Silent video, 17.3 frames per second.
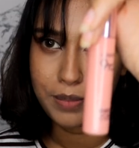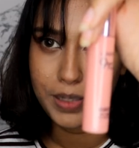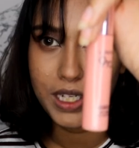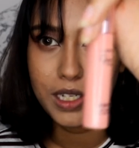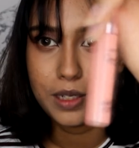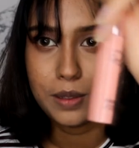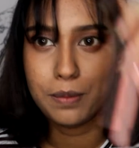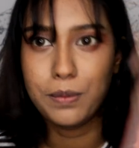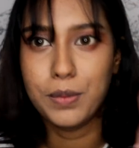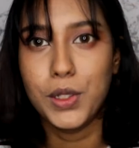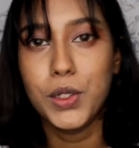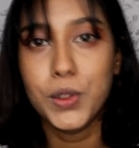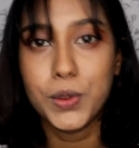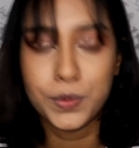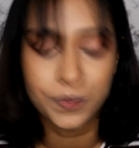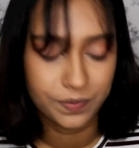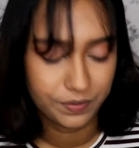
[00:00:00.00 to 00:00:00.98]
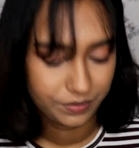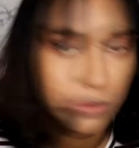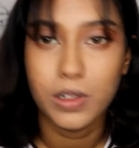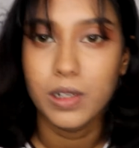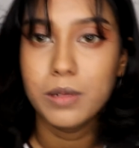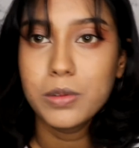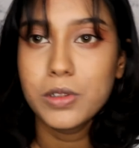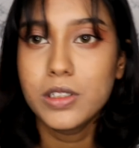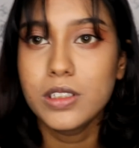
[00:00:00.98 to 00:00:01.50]
Brick bloom.
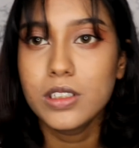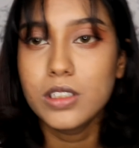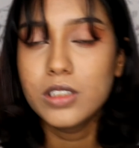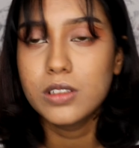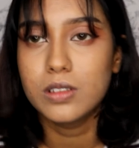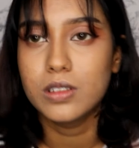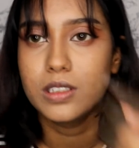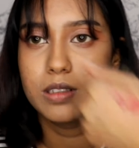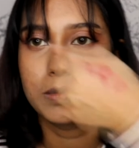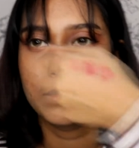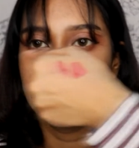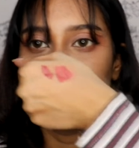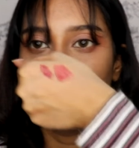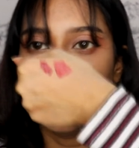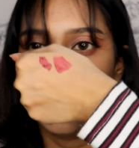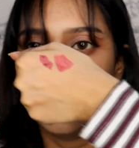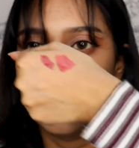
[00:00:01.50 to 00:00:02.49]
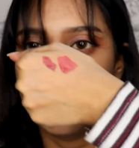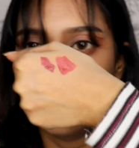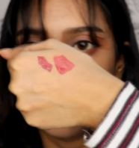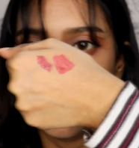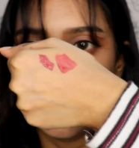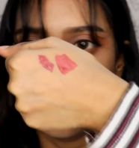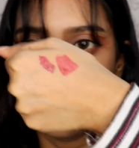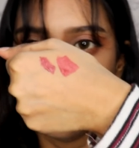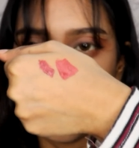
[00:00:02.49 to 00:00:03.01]
What I'm going to do is I'm going to take them
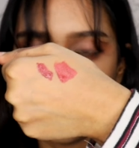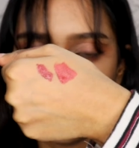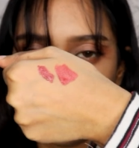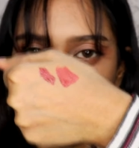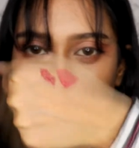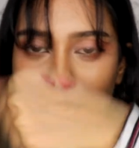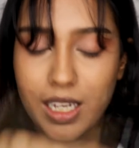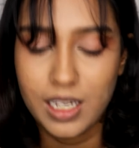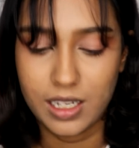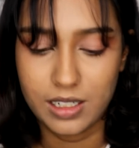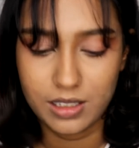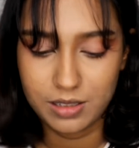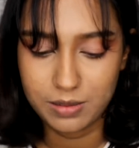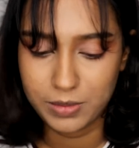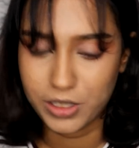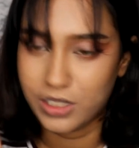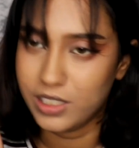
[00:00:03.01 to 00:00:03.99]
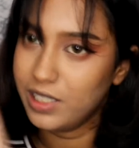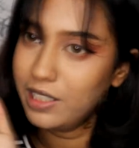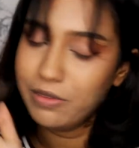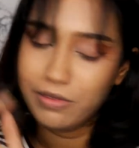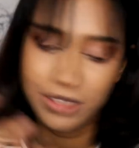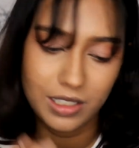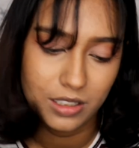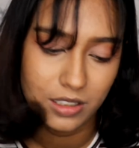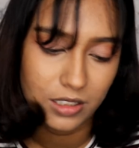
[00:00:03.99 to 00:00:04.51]
on the back of my hand, and I'm going to take a
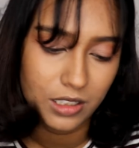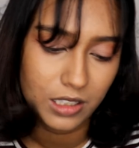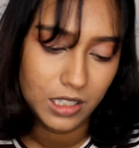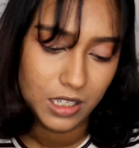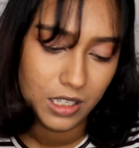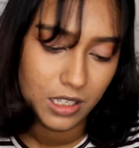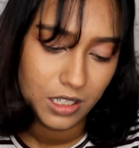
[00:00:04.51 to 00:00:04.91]
finger.